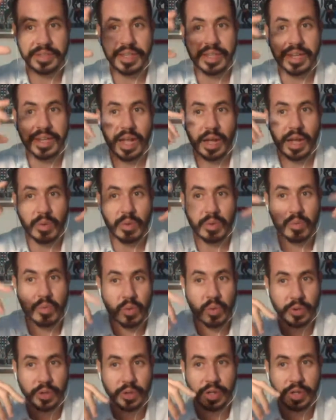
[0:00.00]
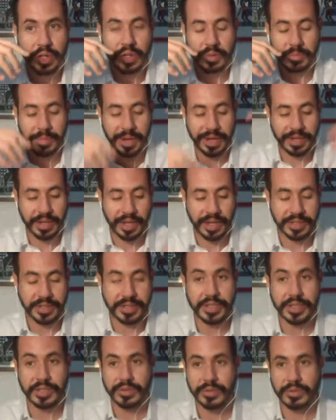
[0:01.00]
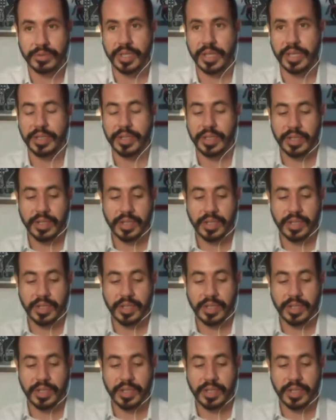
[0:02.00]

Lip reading: that I will work on my idea today.